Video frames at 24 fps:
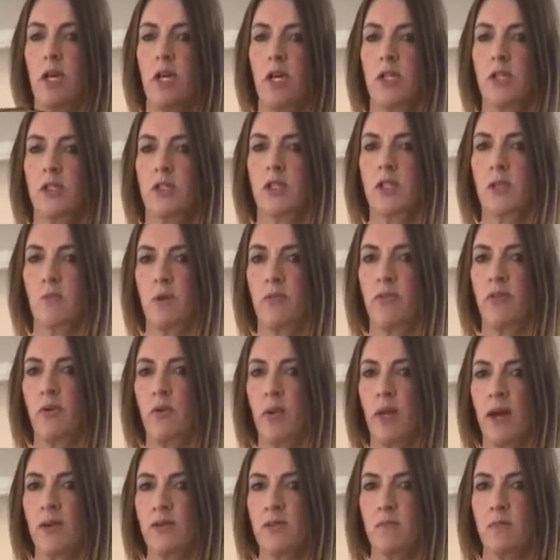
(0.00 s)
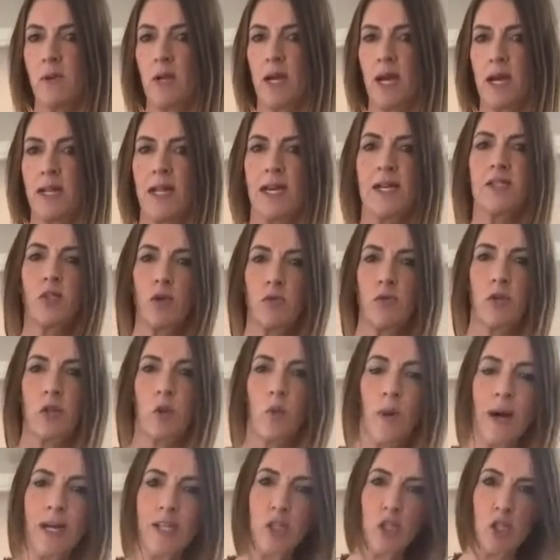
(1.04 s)
so some of you will have something like this, or
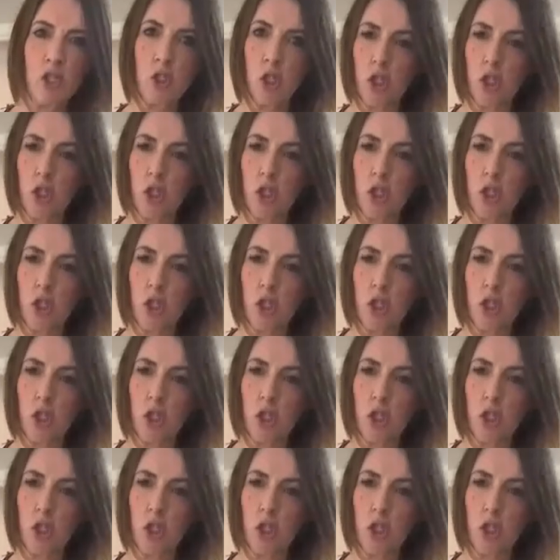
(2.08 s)
otherwise just